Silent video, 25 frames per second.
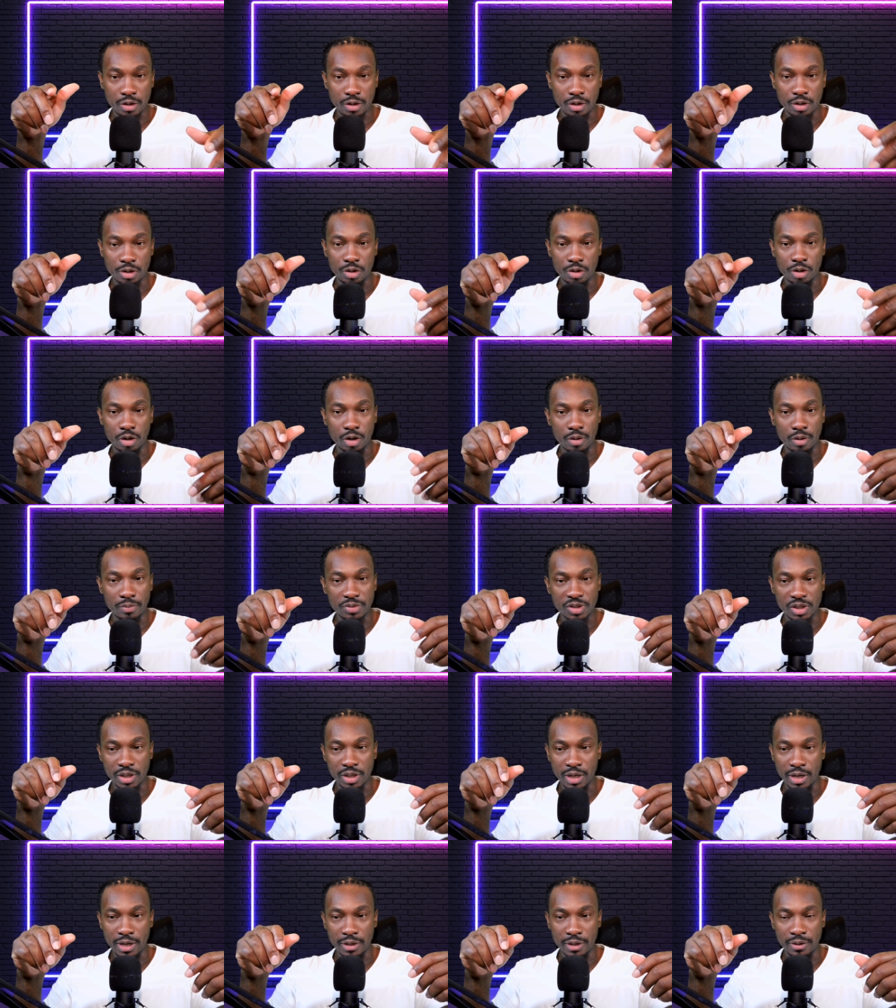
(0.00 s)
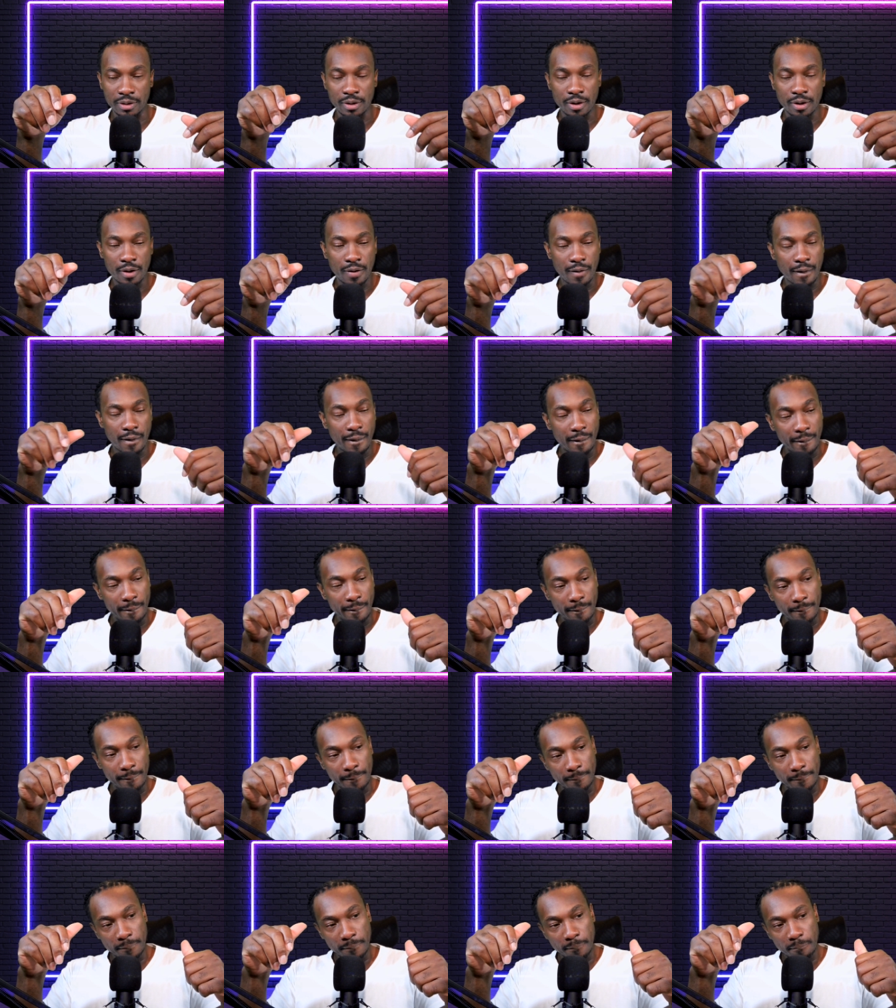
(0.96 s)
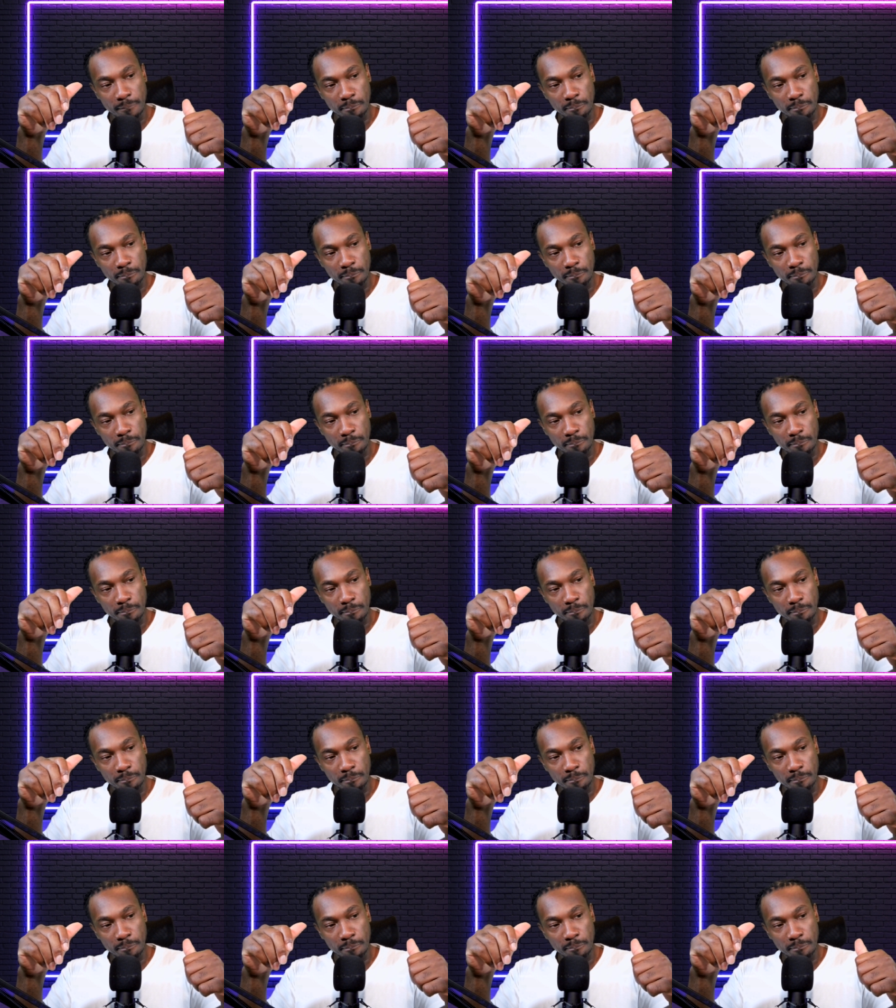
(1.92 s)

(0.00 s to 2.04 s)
You know what I'm saying? Um,